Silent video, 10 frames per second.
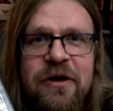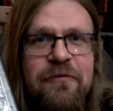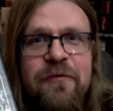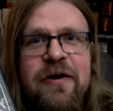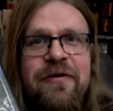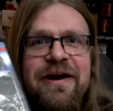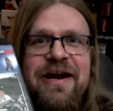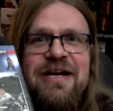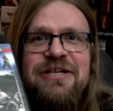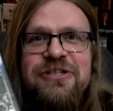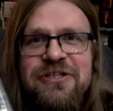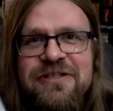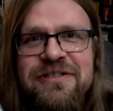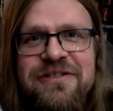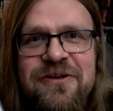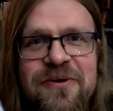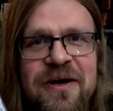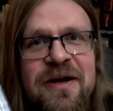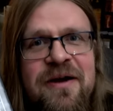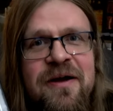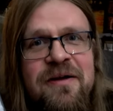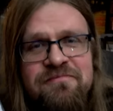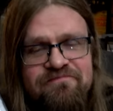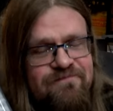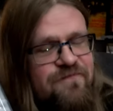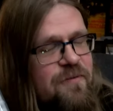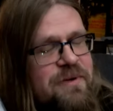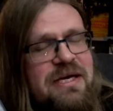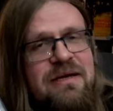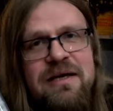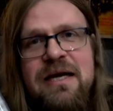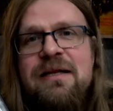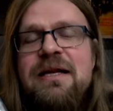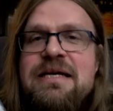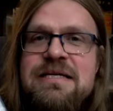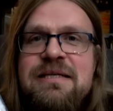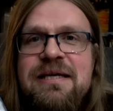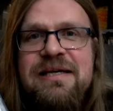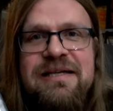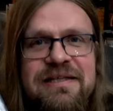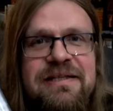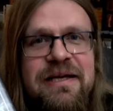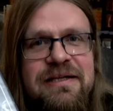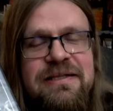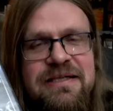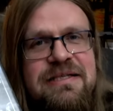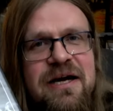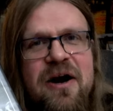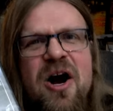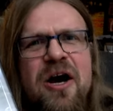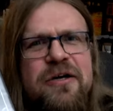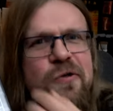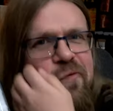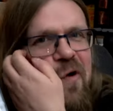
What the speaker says: are very Asian, so for me at least, these are hard to